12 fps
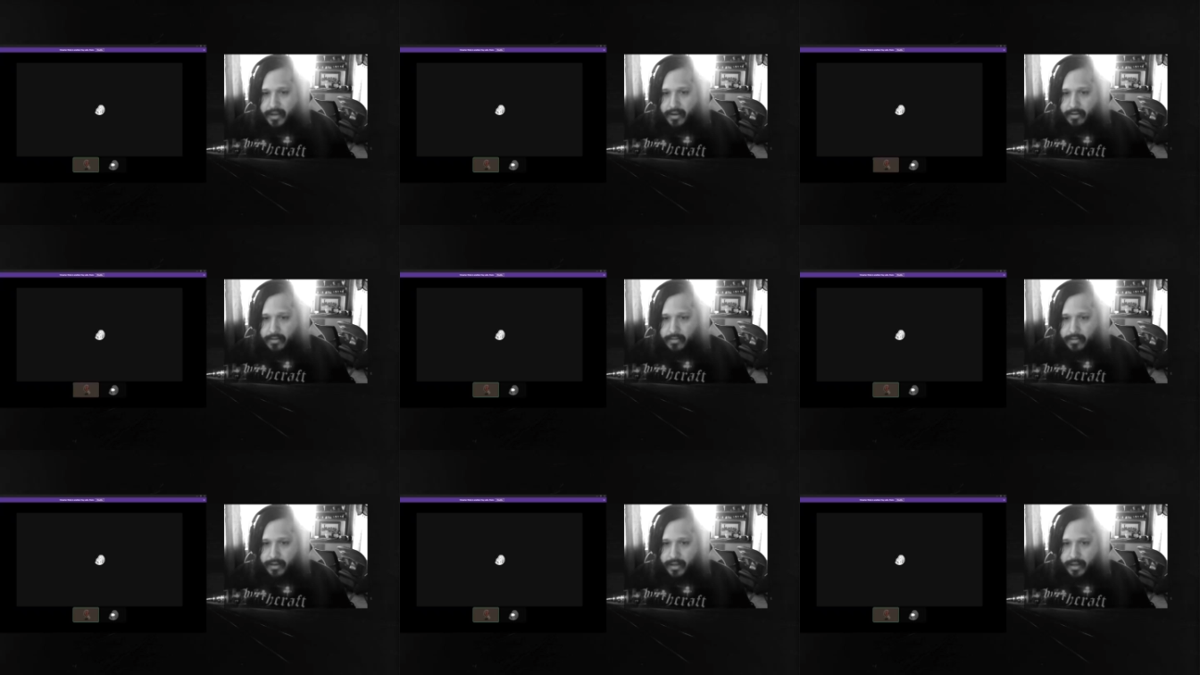
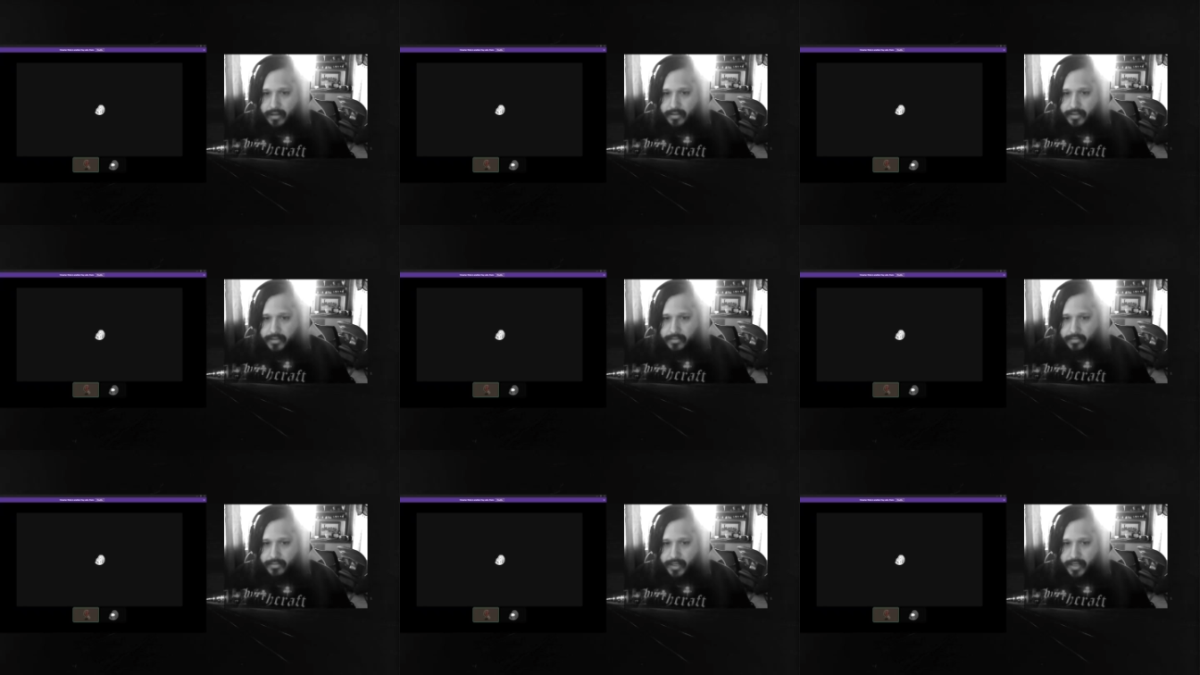or do
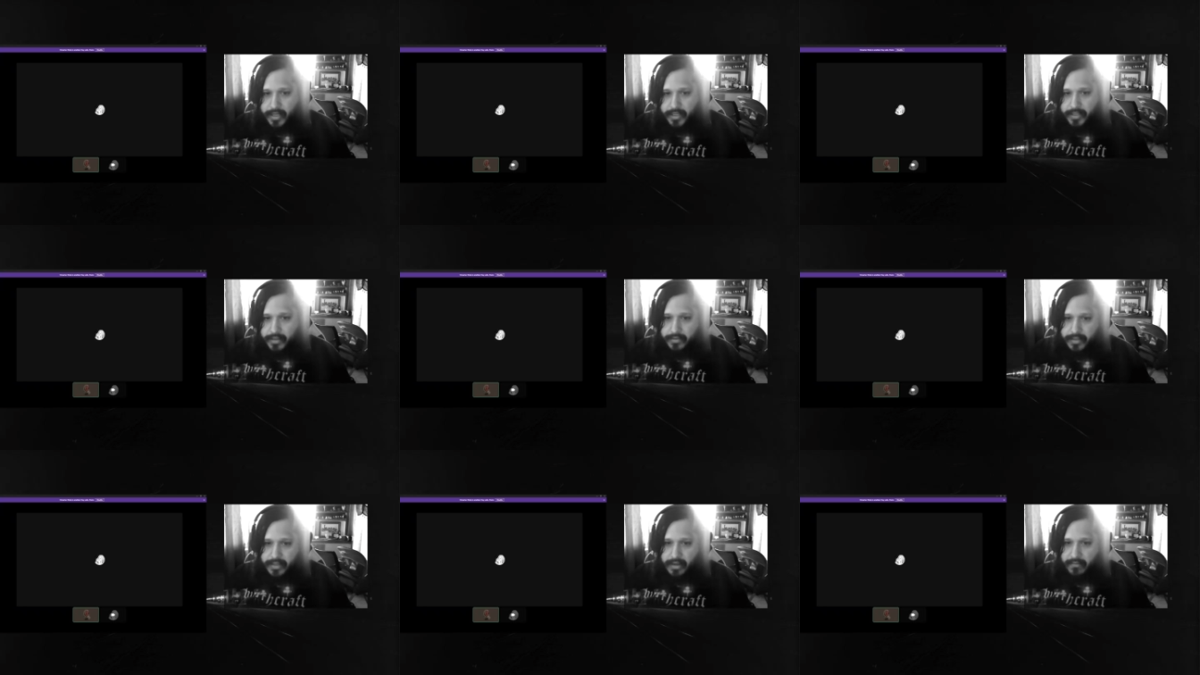you connect to
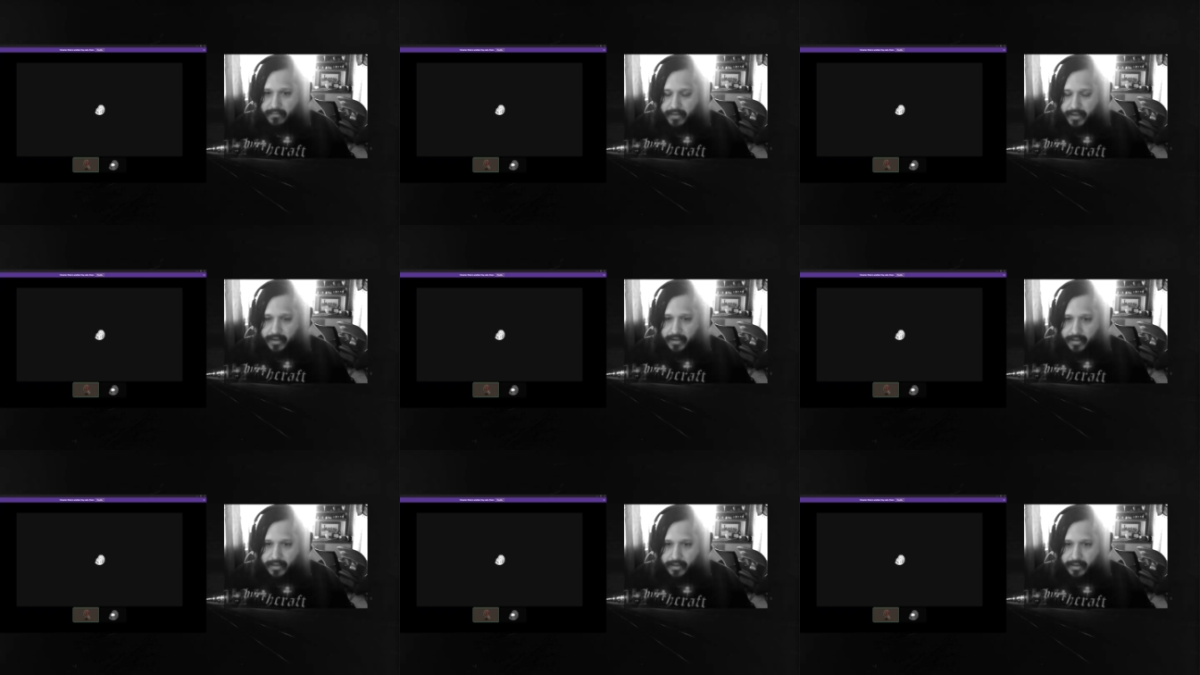yourself via
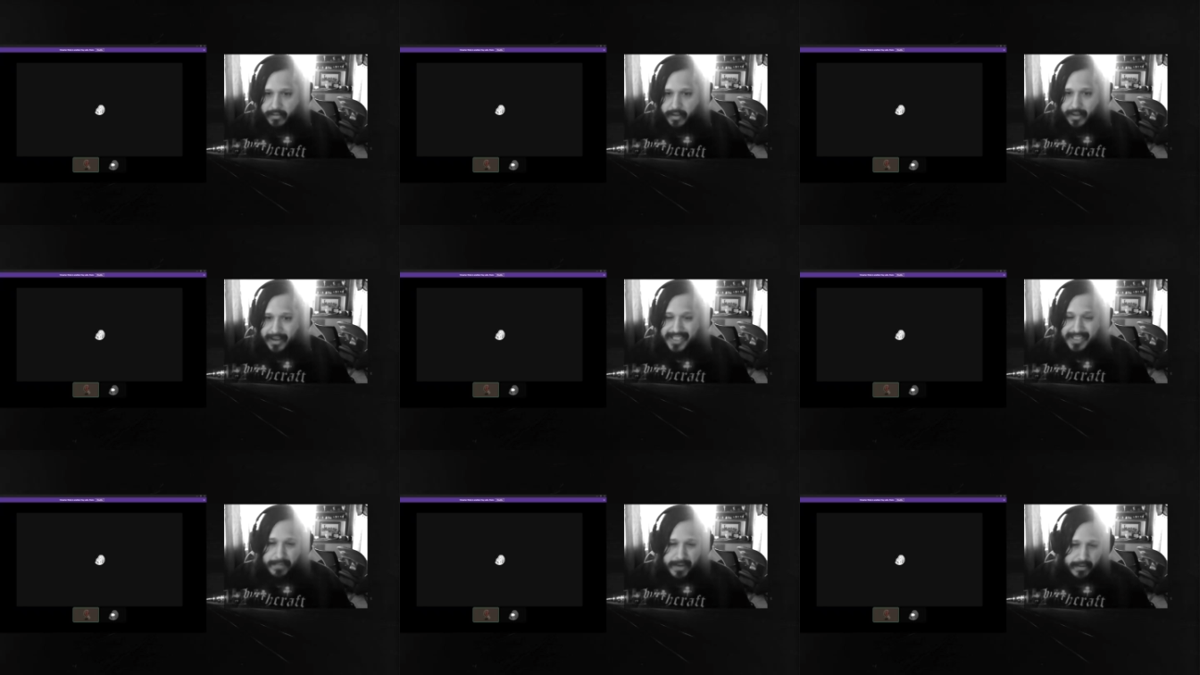the
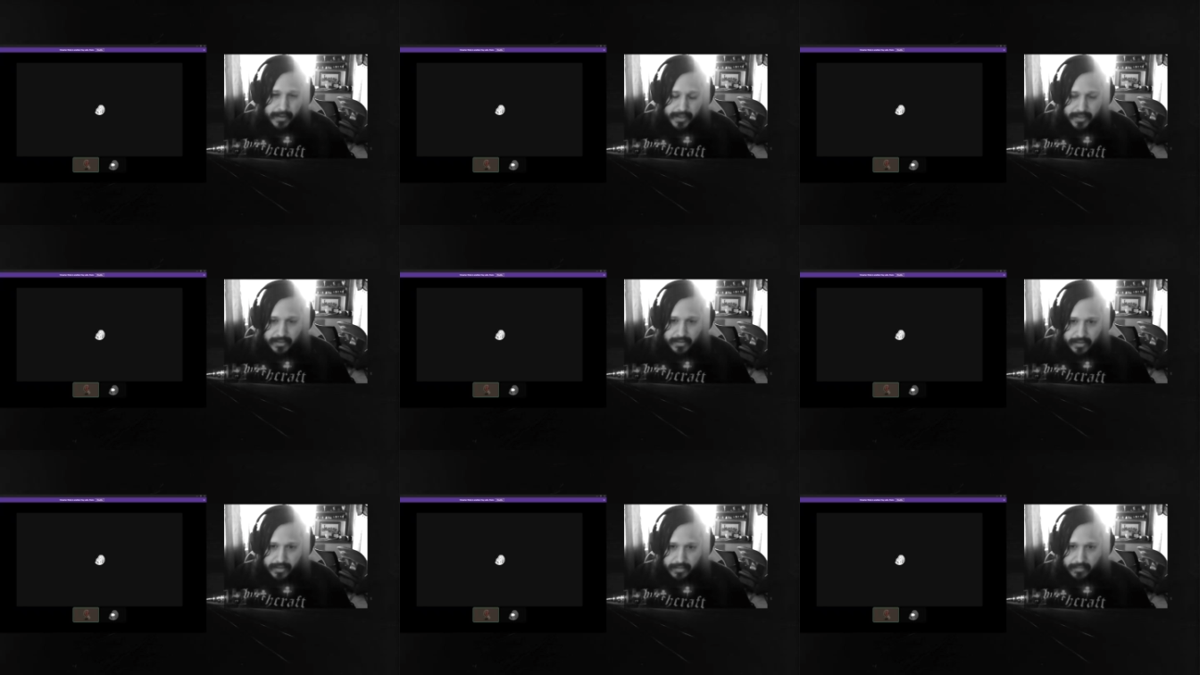
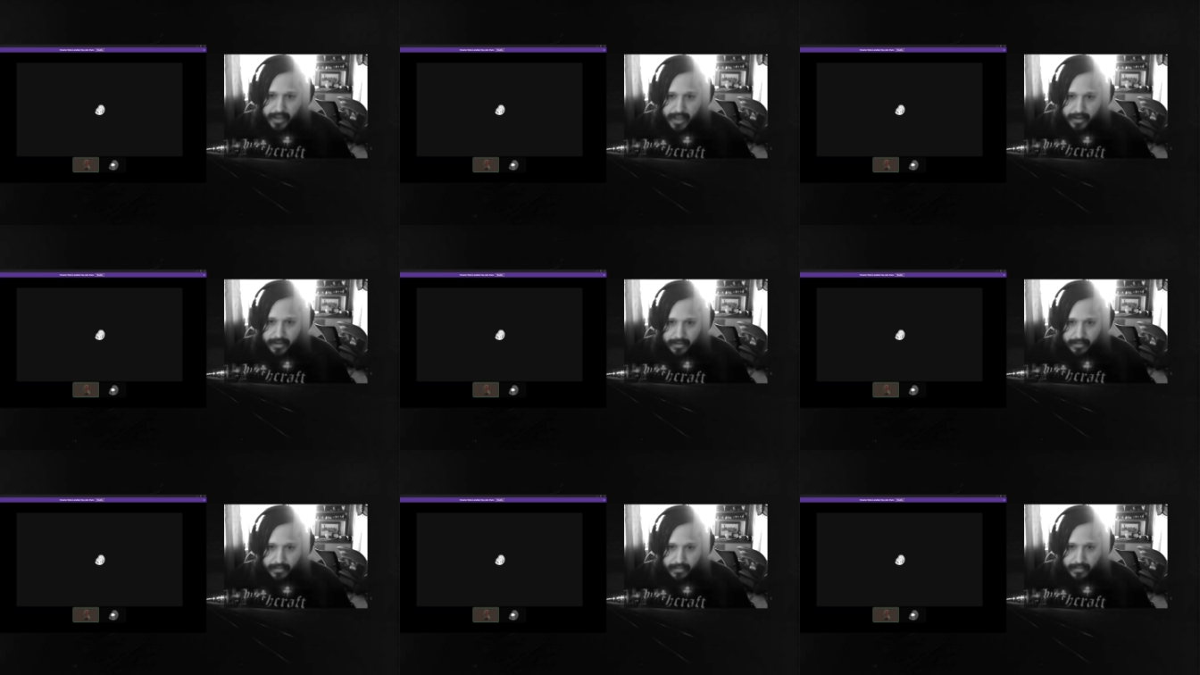experiences you've had in
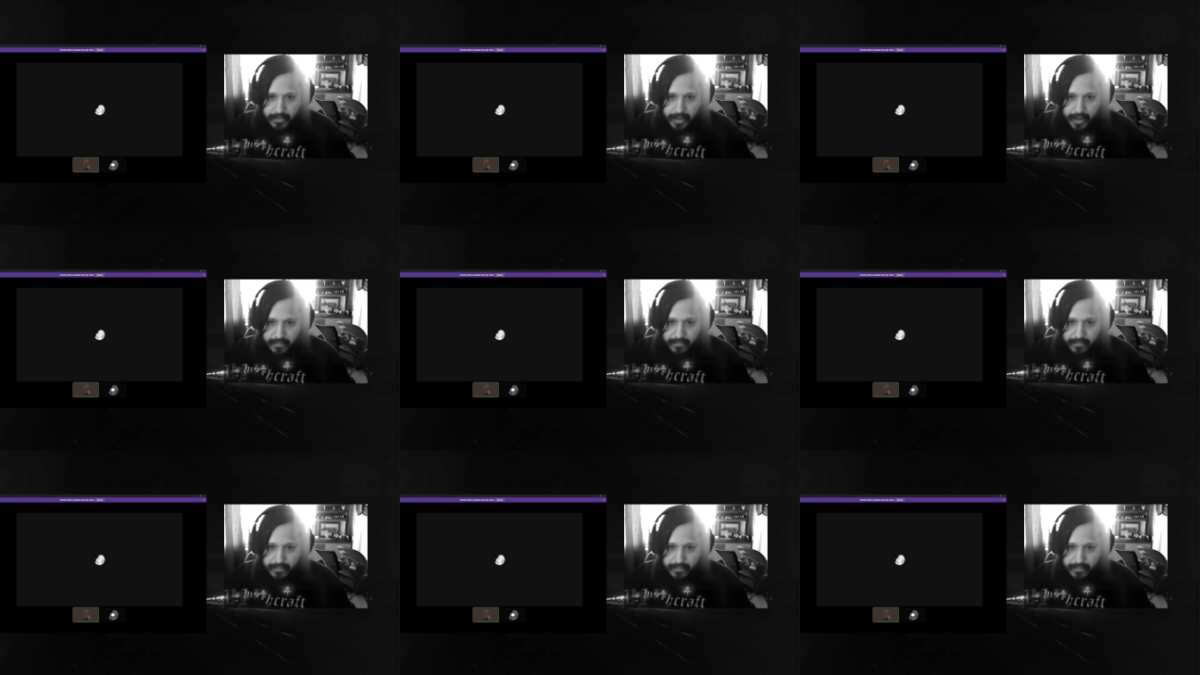your life?